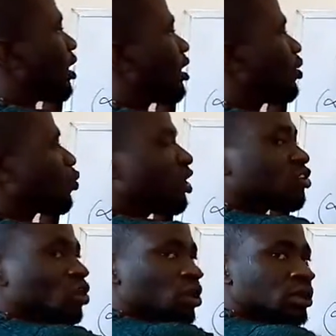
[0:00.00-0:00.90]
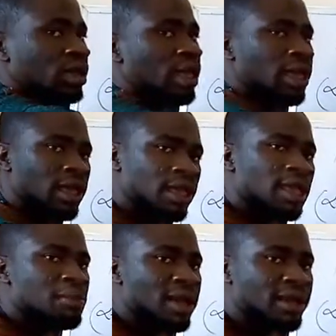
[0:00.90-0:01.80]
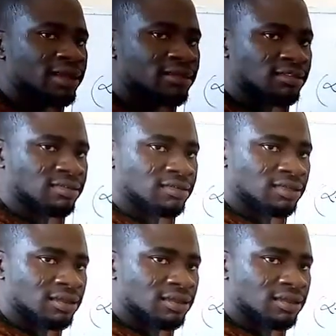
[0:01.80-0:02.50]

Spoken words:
equation emanates.